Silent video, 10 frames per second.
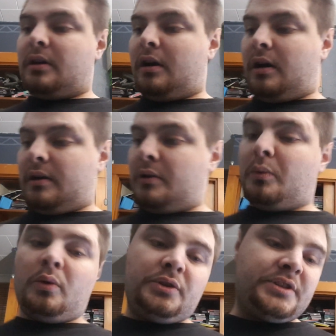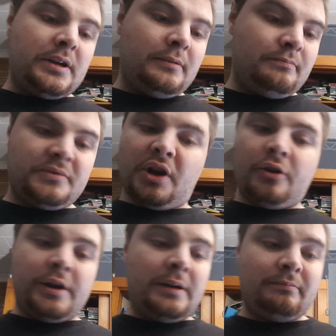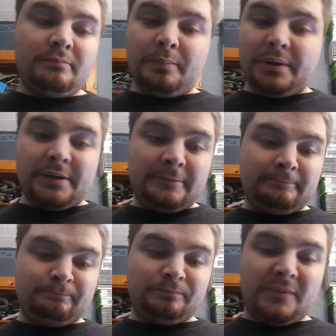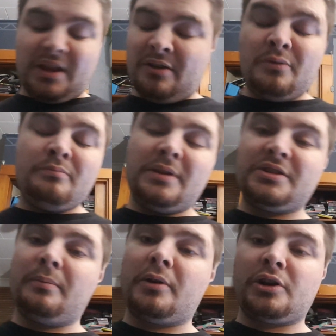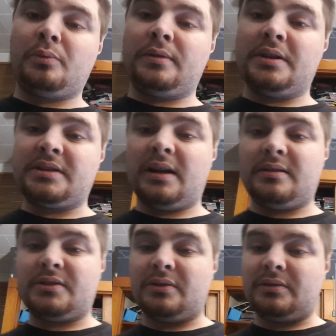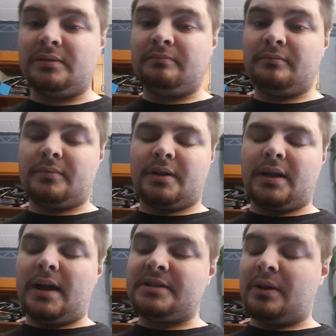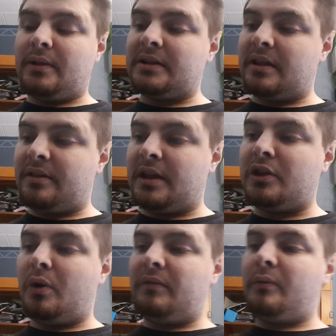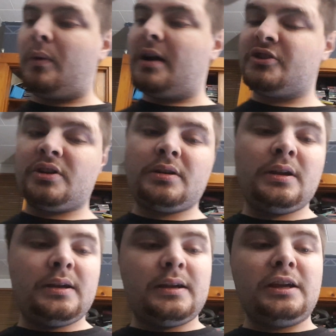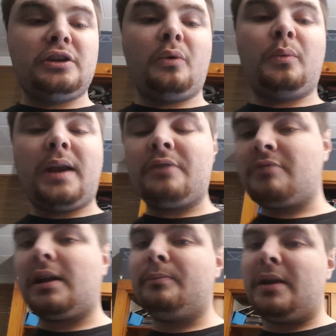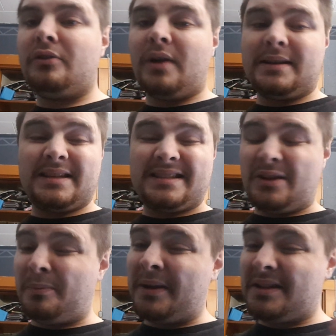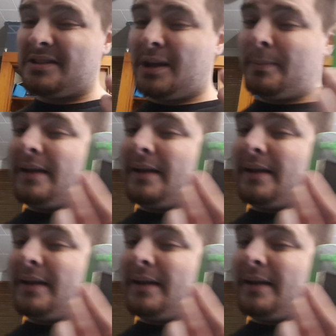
WOLSEN, sorry, but you missed the mark with this console. Guys, I'd like to thank you all for watching. You know, would I recommend you guys to still pick this up,